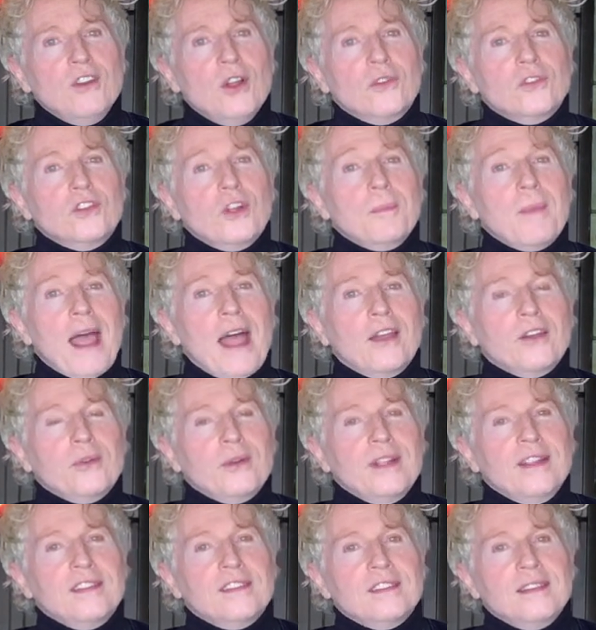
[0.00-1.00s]
Knows No
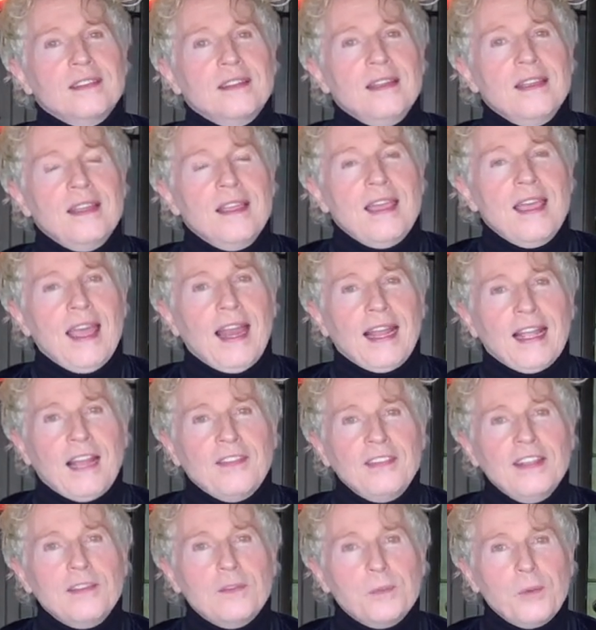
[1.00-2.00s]
Boundaries. And I
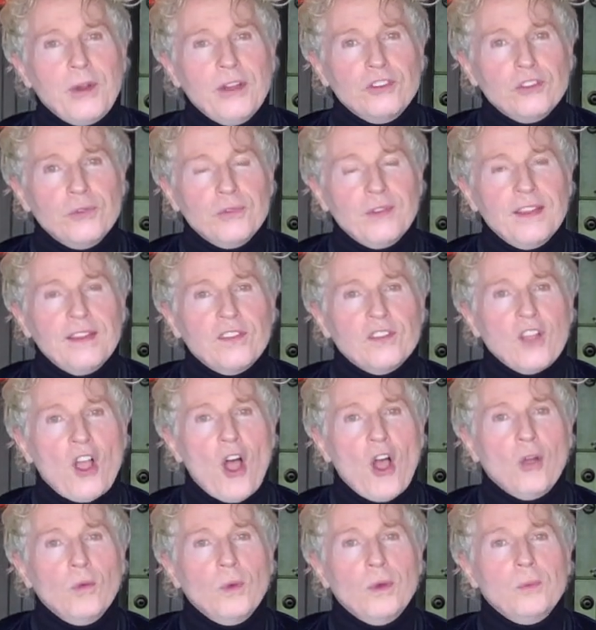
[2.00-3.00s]
got the inspiration for this
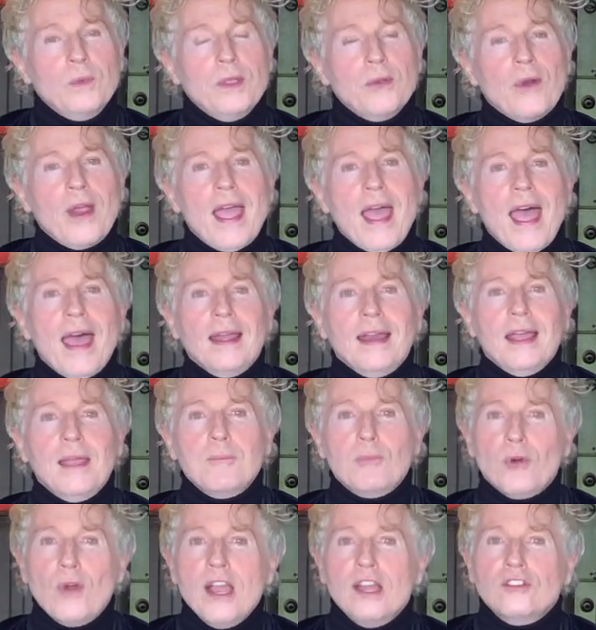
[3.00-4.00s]
song when we were at a
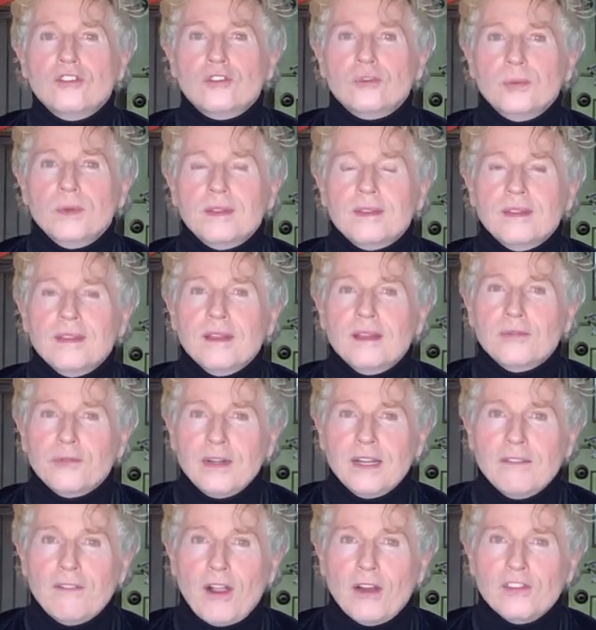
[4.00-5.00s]
brunch with a
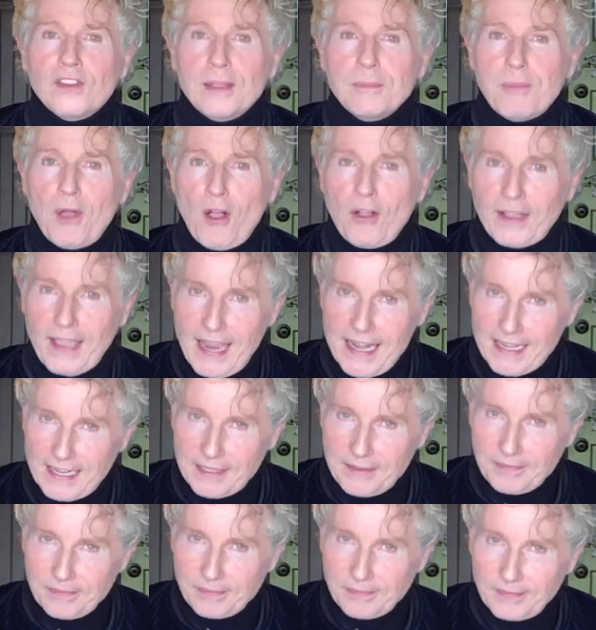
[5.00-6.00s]
friend of ours named Paul
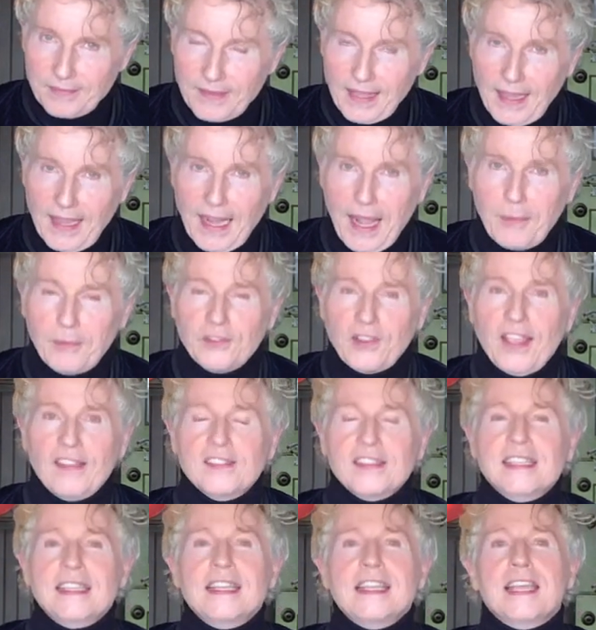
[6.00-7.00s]
Kanan. And I was
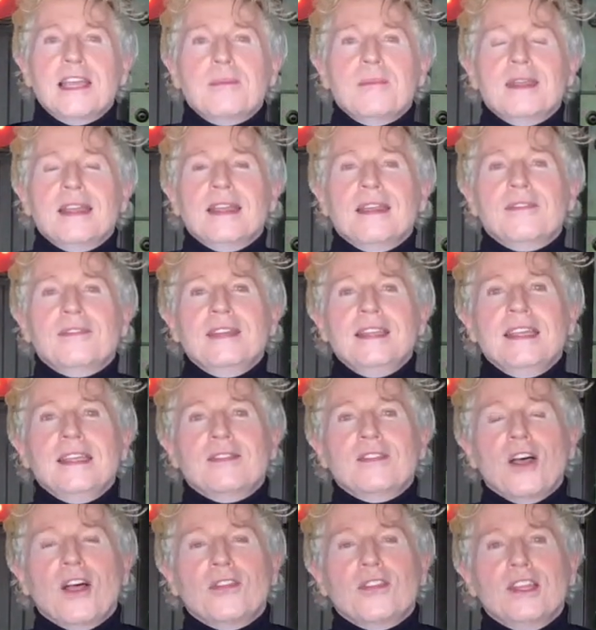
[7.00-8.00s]
asking him if he
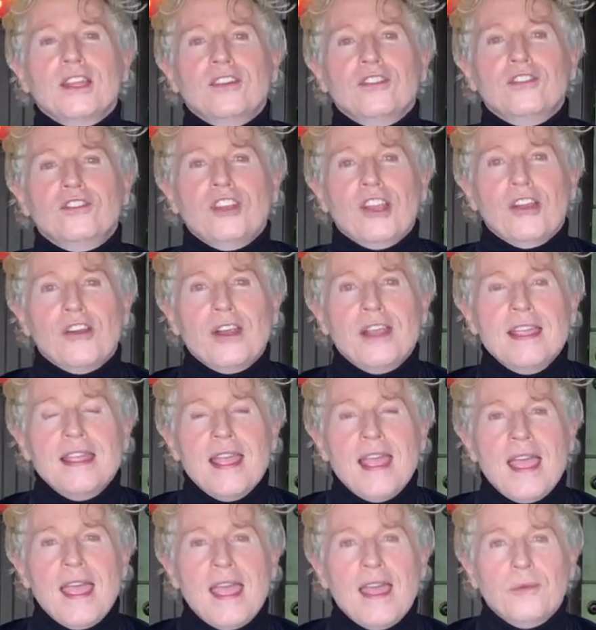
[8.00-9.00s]
thought that
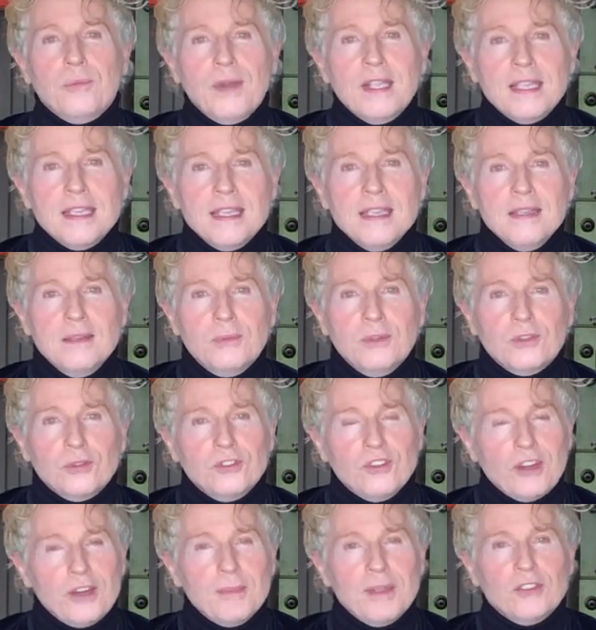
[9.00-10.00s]
Jerry and Ricky, which are
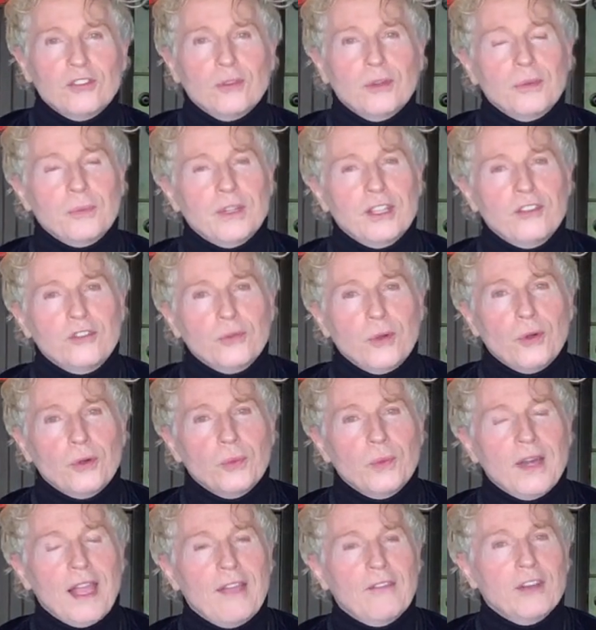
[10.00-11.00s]
Jerry Mitchell and Ricky Schroeder,
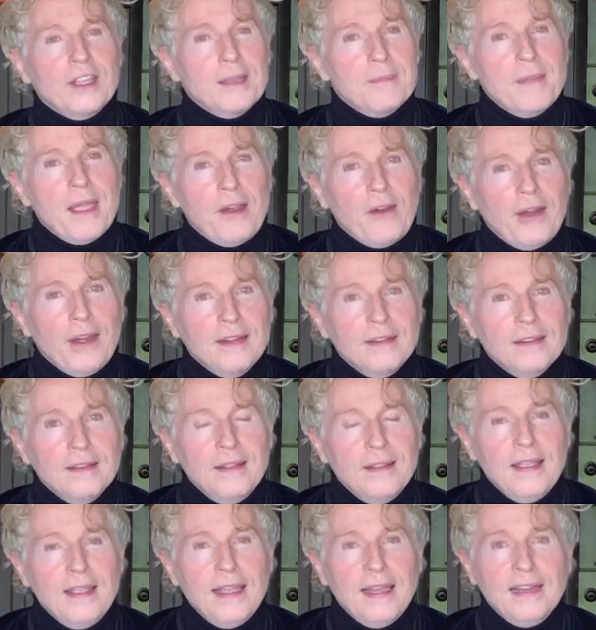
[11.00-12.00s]
would ever get married.
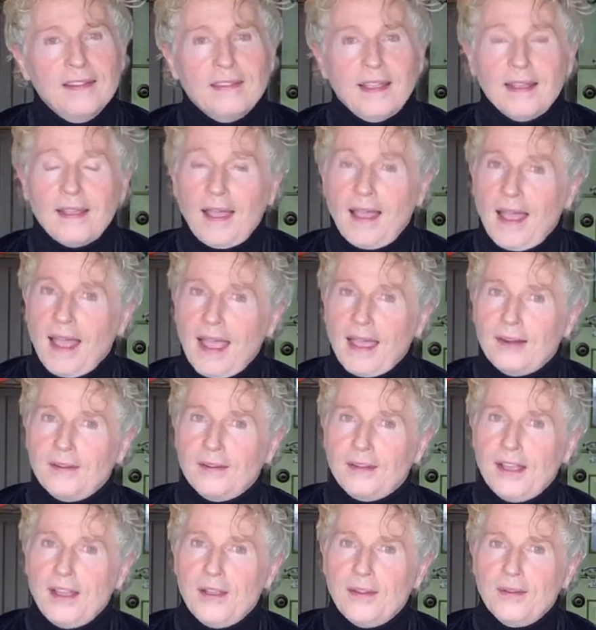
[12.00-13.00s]
He's like, I
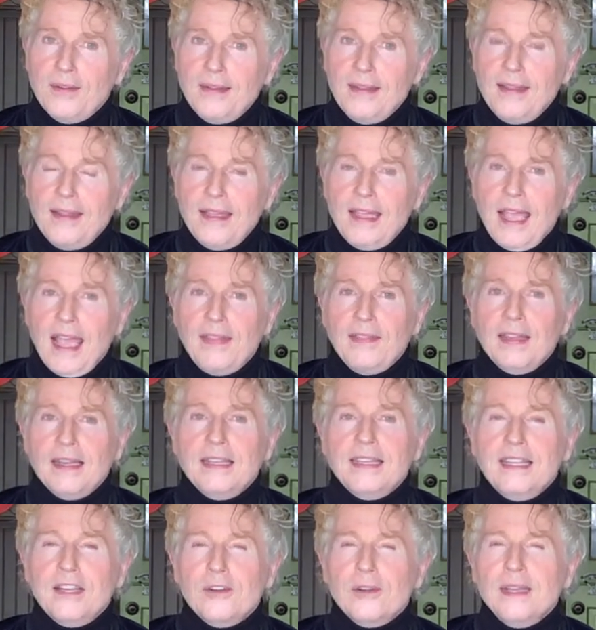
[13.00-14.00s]
don't know. And
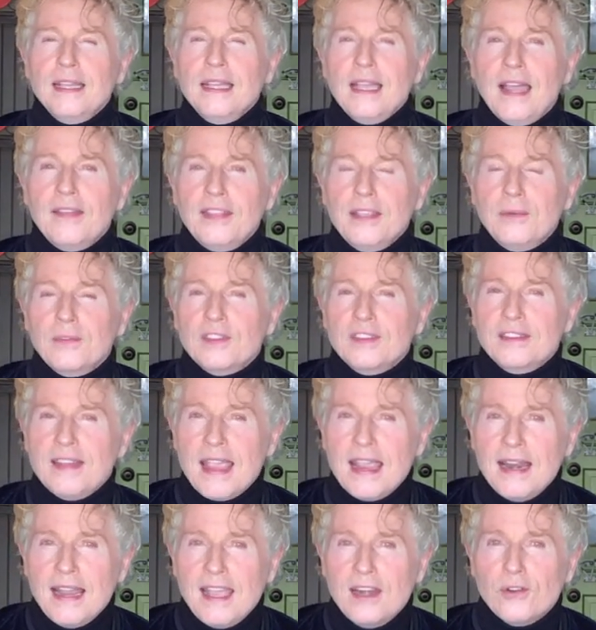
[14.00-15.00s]
then literally, I think it was a
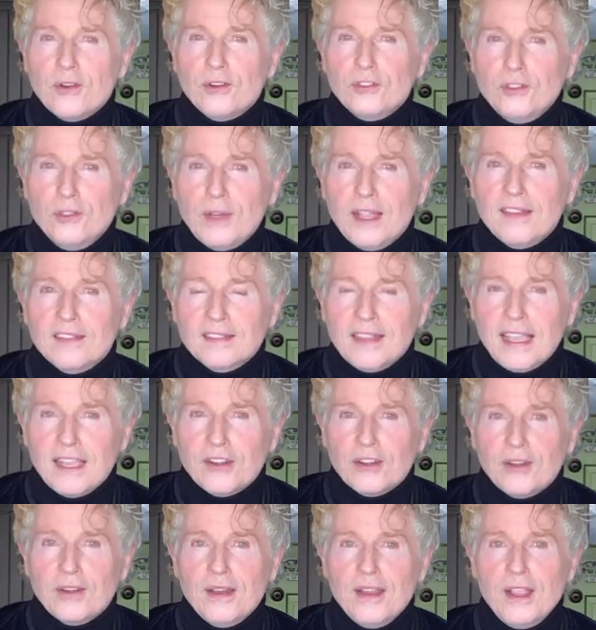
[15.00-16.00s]
day later or 2 days
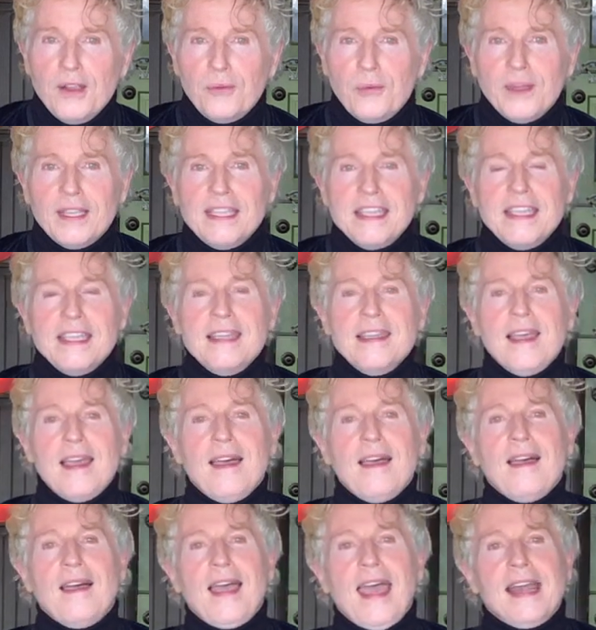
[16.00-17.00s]
later, Ricky
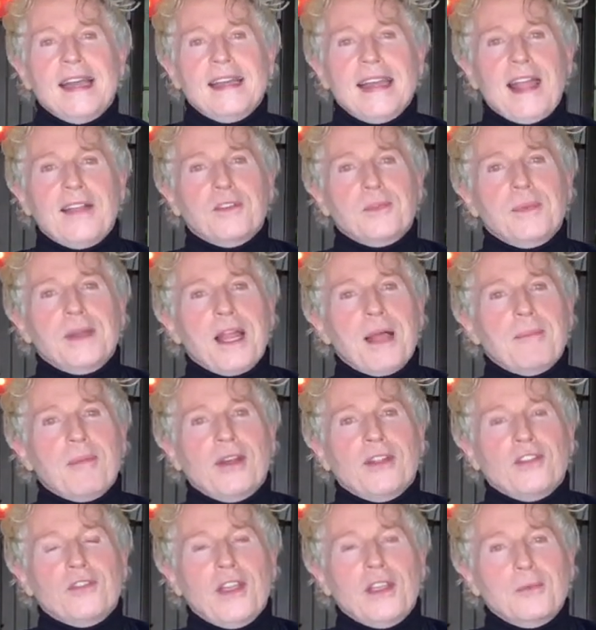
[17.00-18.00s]
had an announcement up
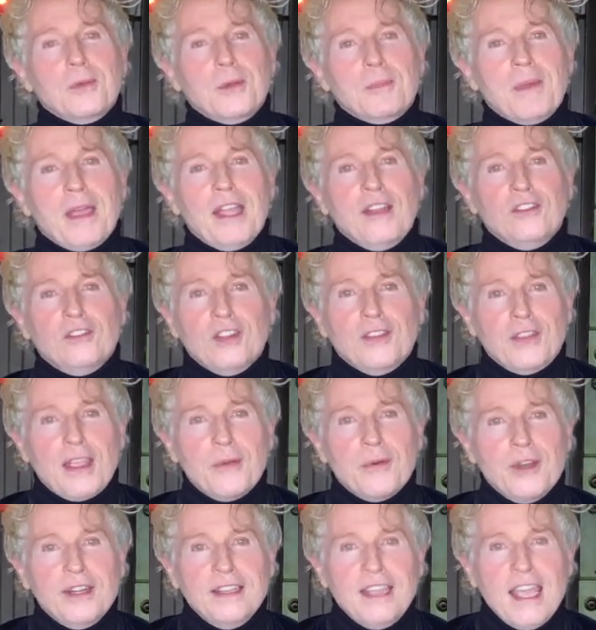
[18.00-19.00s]
on his Facebook page that they
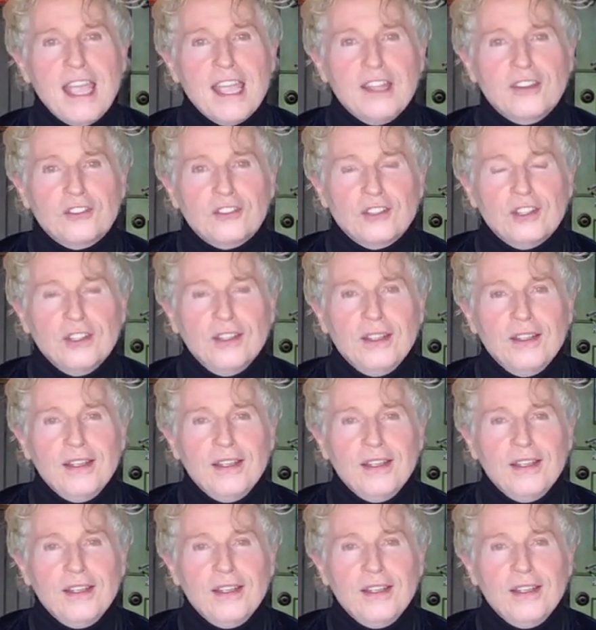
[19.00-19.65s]
were engaged.